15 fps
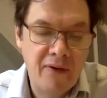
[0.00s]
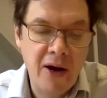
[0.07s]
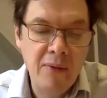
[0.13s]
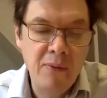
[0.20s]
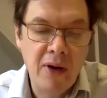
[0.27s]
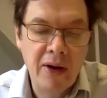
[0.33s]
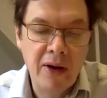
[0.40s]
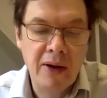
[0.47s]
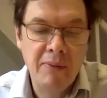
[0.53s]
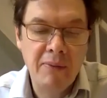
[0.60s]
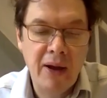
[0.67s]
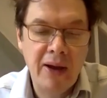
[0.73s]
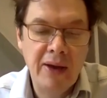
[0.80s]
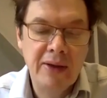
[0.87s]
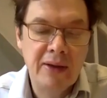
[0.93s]
framework
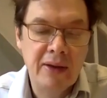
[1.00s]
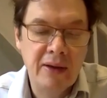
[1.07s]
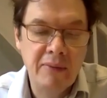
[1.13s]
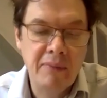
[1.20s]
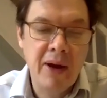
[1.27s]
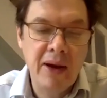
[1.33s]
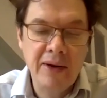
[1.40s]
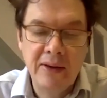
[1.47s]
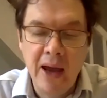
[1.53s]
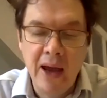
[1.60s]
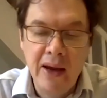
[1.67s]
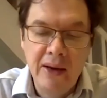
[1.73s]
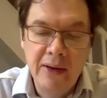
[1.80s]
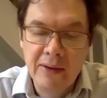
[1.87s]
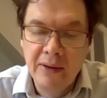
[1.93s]
in place that
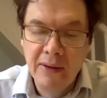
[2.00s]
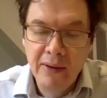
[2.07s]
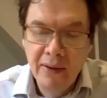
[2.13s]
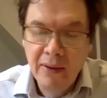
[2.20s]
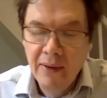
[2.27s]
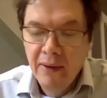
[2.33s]
maintains